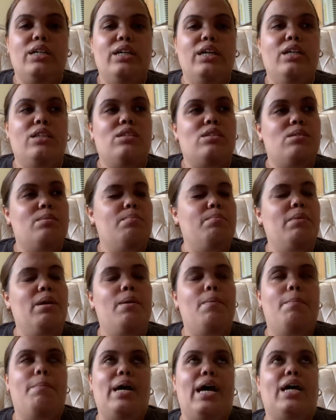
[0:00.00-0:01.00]
get
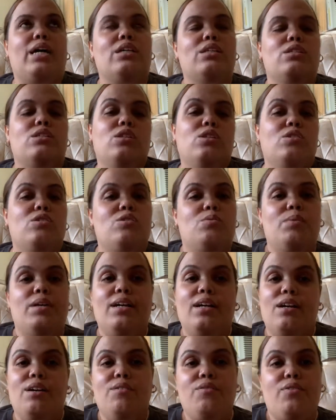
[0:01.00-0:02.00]
back into the
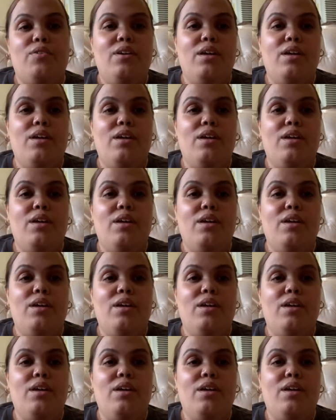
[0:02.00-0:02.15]
swing of